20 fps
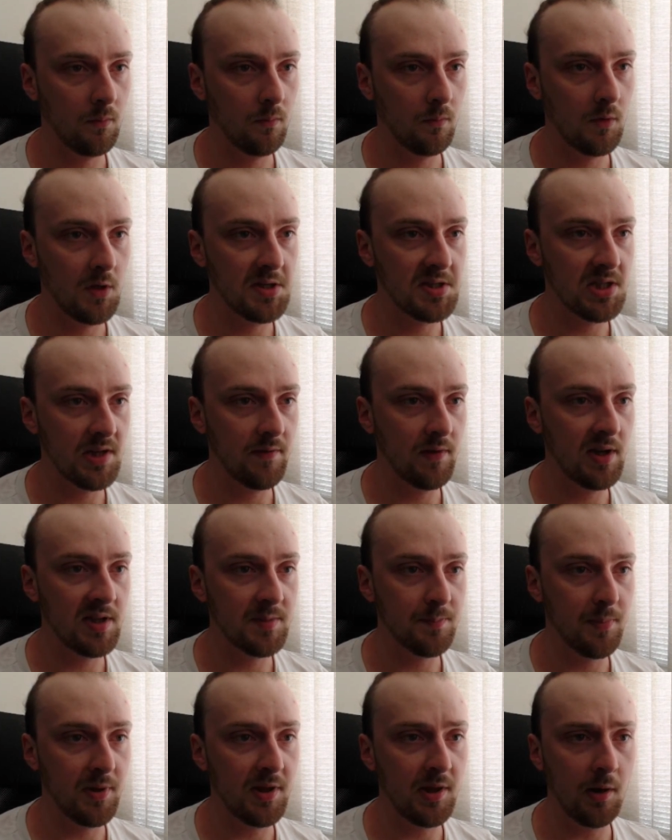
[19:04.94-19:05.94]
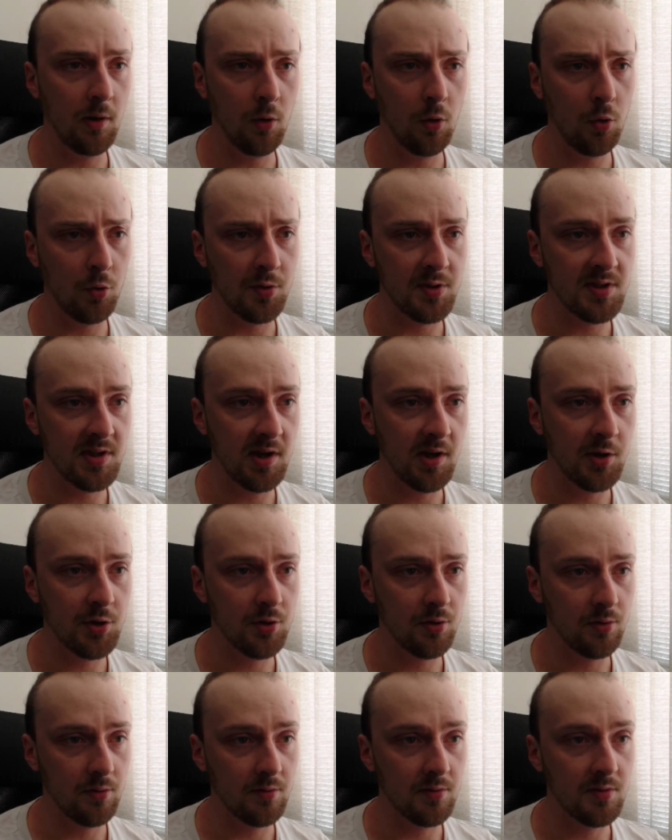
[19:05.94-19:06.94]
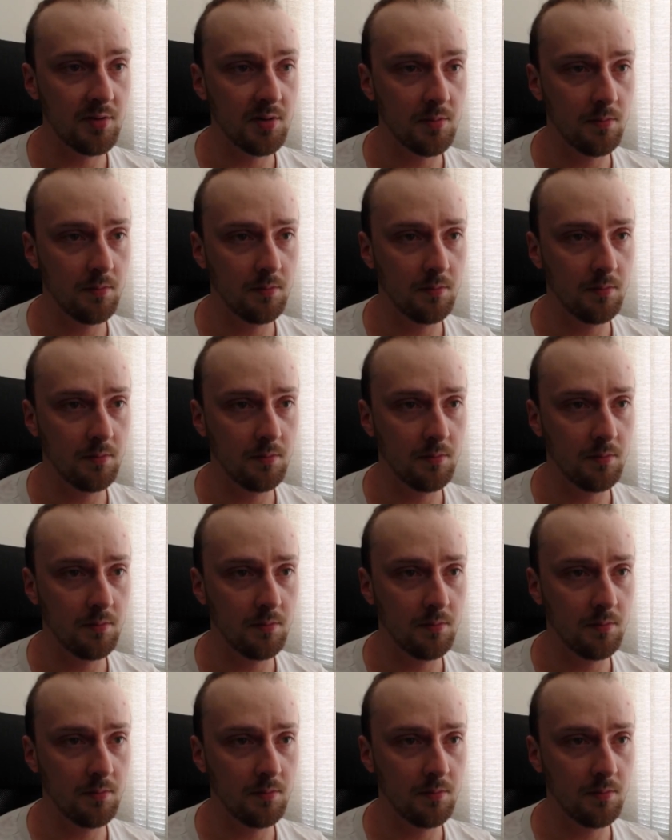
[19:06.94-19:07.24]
This level has pretty long sections